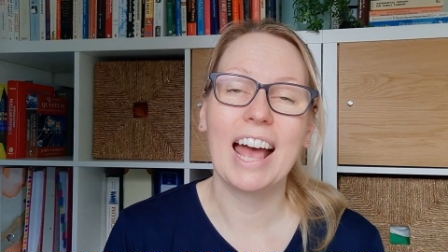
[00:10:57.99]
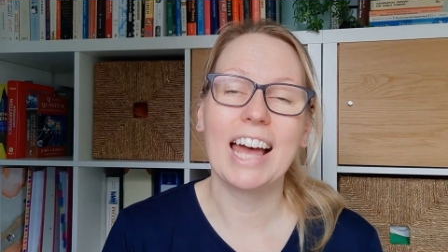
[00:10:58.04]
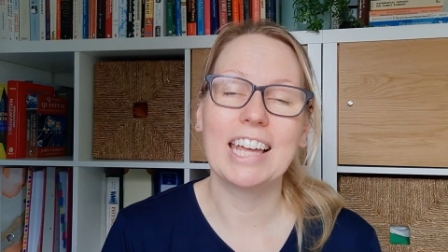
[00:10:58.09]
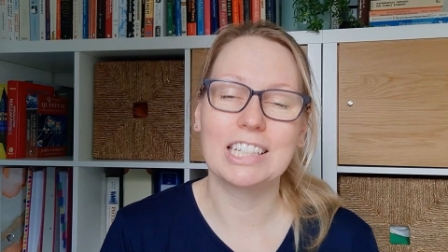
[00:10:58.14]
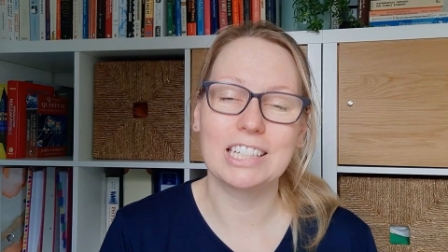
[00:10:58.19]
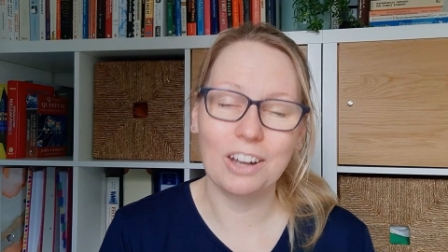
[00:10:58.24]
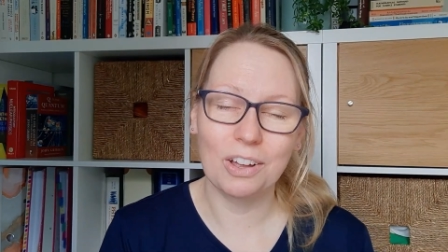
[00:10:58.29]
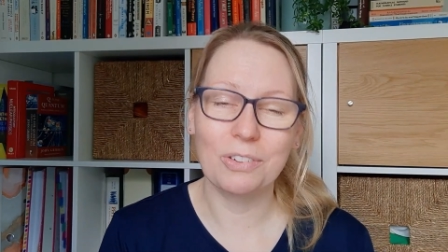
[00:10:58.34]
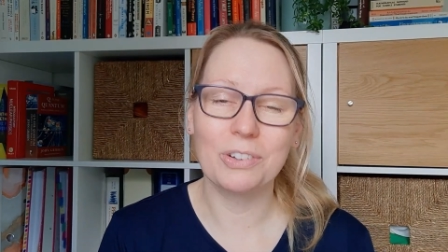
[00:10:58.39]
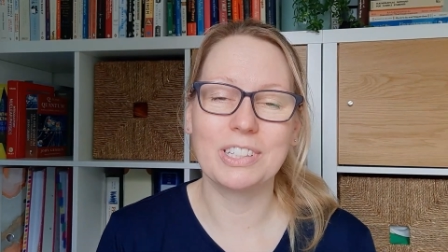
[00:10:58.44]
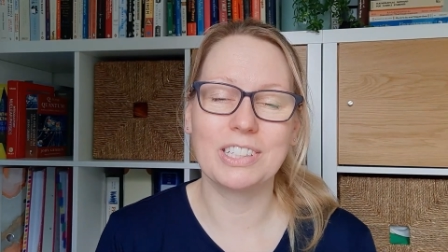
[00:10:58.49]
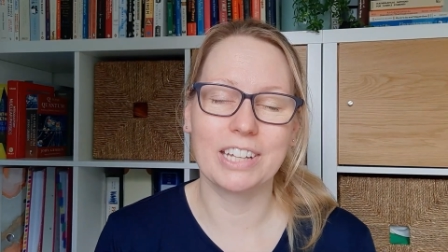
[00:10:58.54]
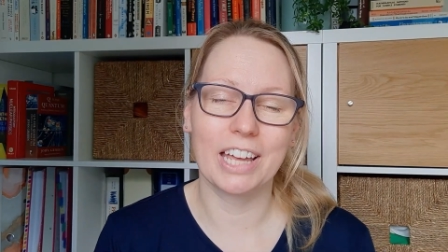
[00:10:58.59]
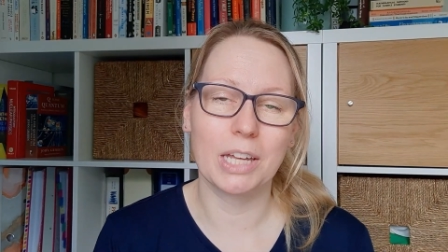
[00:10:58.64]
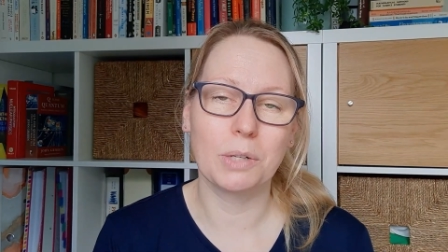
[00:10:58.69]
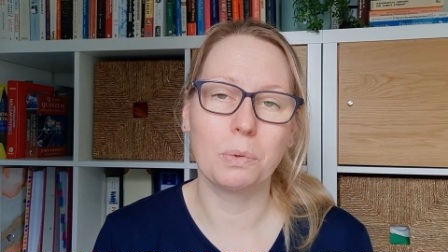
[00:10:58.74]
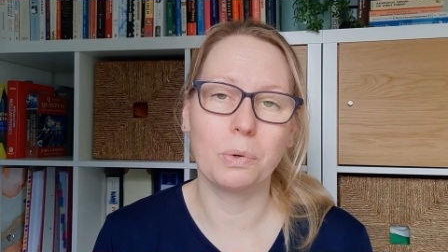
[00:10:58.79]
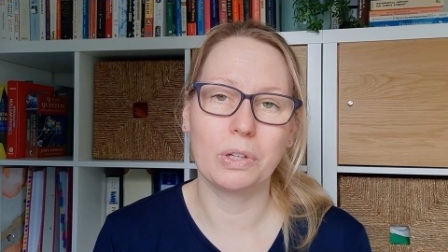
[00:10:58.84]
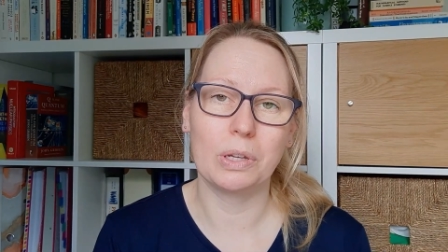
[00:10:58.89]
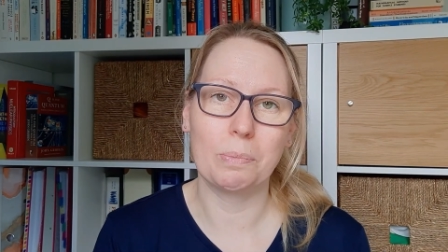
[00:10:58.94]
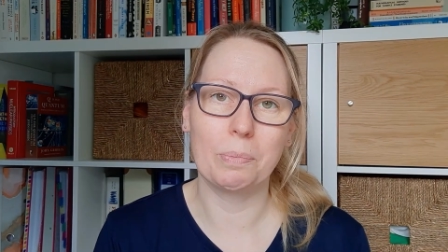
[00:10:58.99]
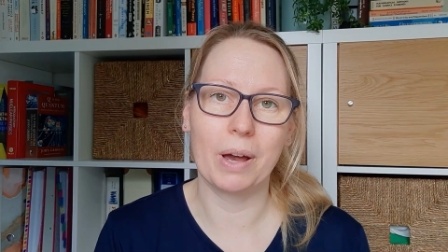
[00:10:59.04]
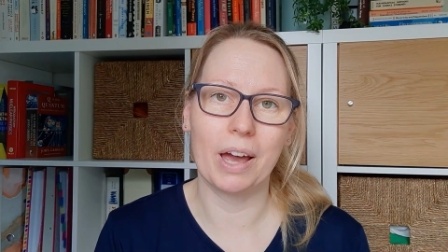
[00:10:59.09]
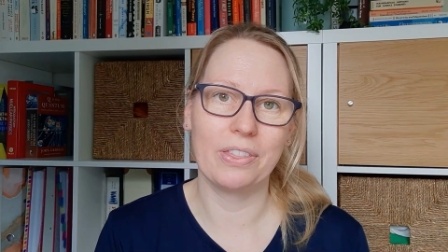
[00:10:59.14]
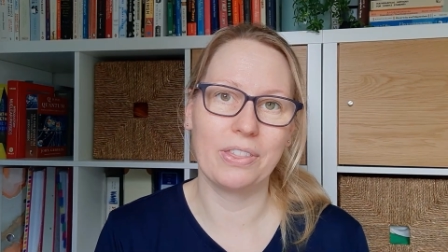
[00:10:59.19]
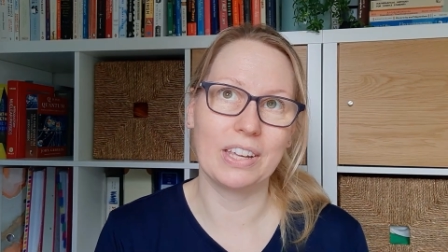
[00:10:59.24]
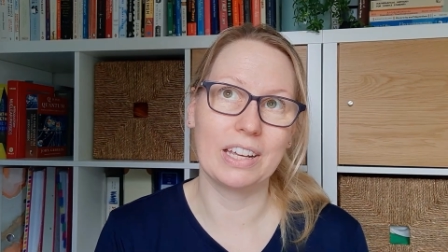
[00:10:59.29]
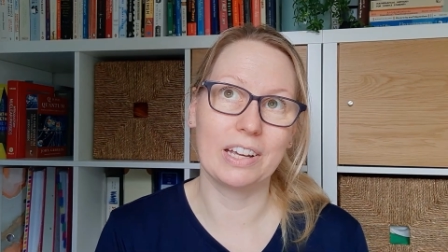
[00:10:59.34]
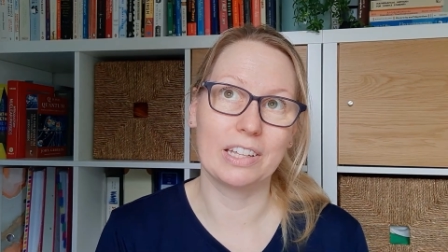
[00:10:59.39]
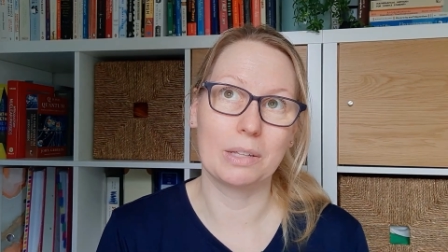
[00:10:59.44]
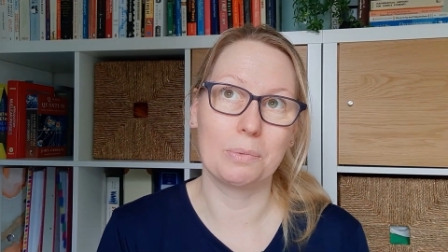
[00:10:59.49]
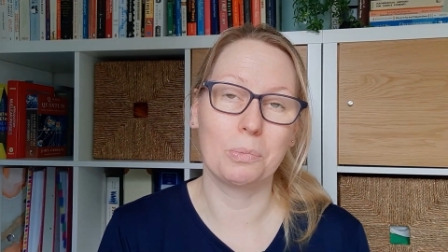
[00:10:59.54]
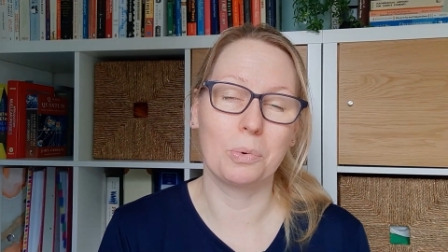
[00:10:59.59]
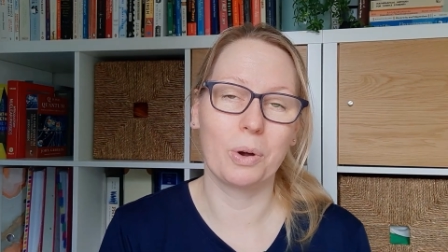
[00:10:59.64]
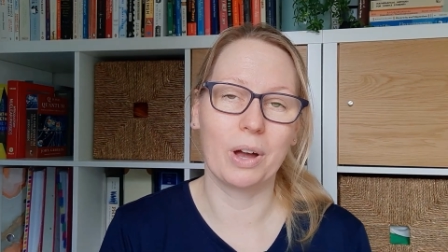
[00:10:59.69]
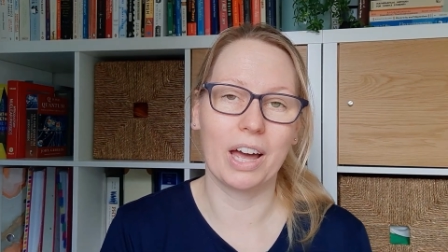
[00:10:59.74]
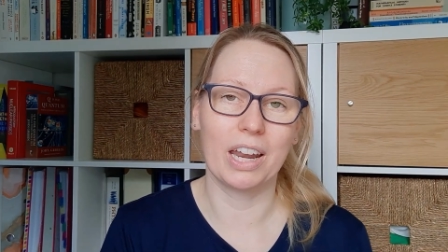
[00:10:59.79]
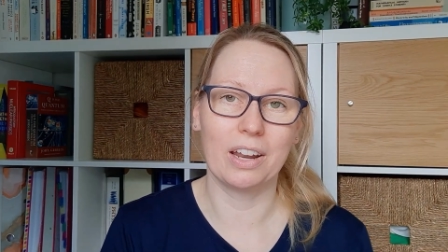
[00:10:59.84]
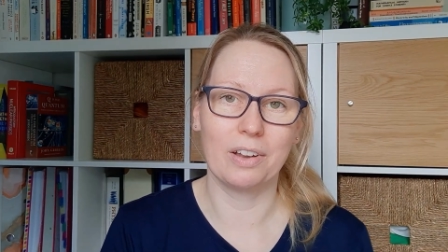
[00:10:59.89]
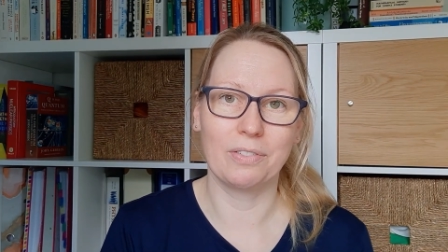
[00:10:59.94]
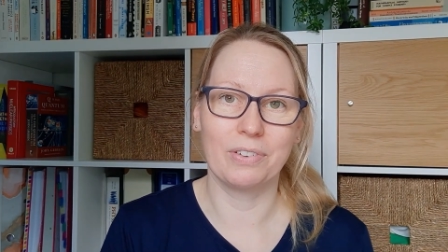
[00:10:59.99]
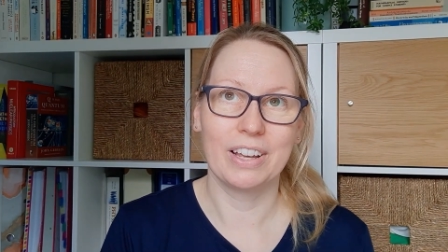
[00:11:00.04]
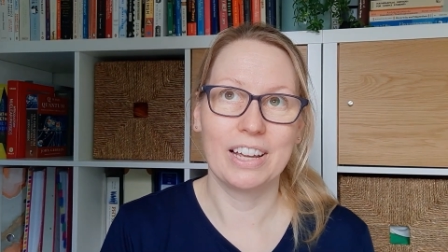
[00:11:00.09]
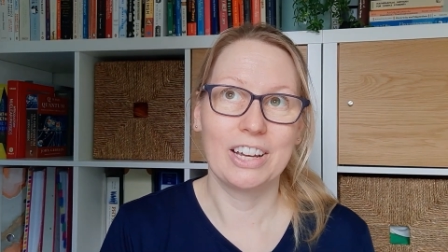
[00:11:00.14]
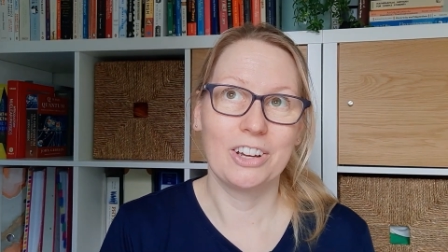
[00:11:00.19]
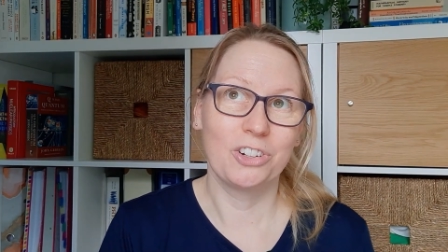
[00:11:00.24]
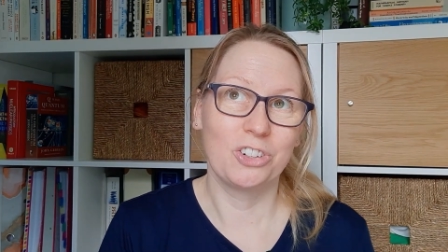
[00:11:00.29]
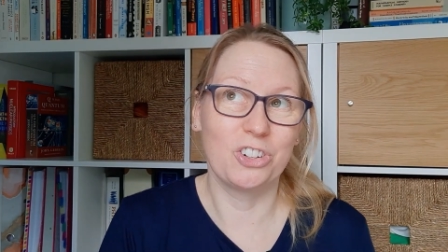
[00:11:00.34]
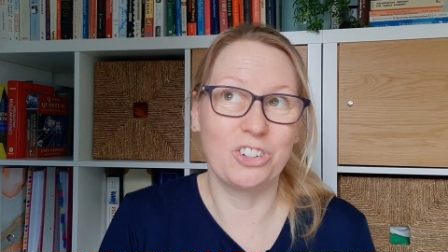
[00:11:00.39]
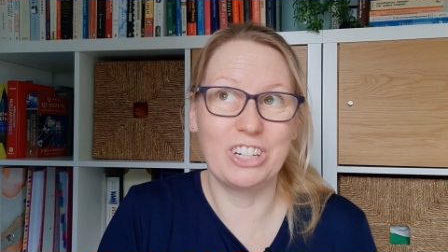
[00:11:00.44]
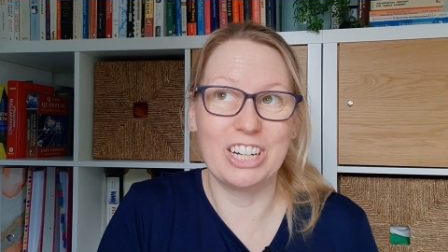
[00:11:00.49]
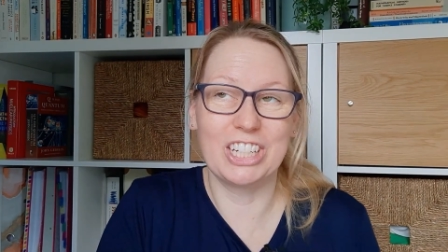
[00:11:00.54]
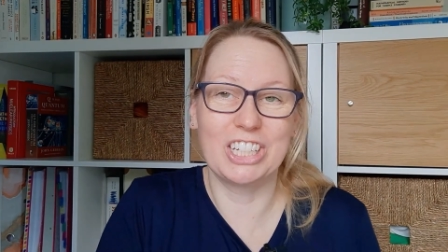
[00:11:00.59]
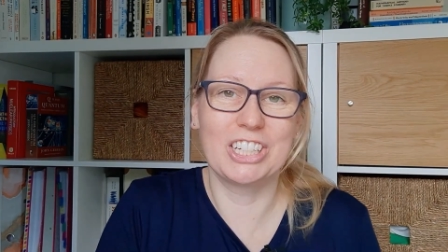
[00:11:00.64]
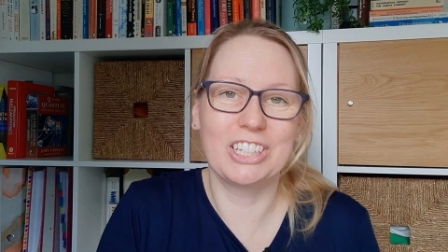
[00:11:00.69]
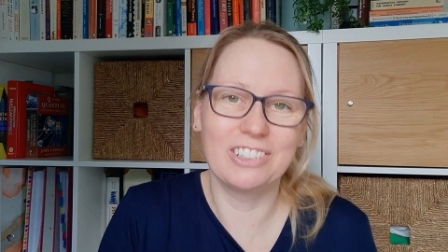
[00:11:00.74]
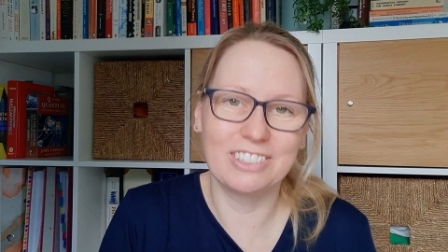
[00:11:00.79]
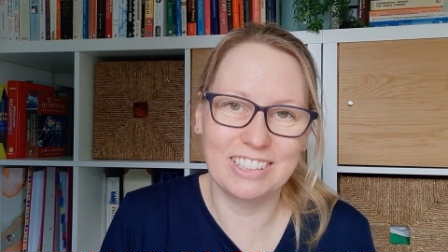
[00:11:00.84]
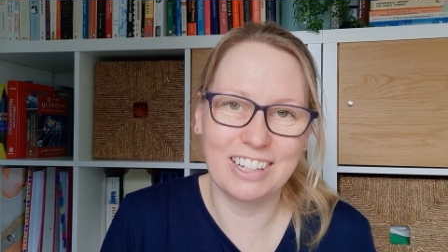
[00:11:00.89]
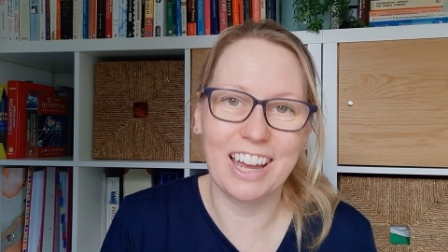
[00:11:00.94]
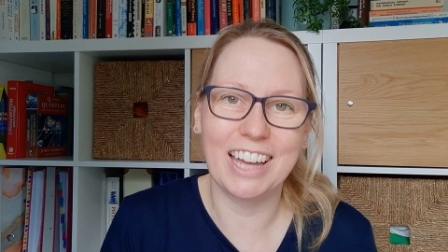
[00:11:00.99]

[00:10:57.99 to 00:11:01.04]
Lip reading: alongside what you might think are the more kind of traditional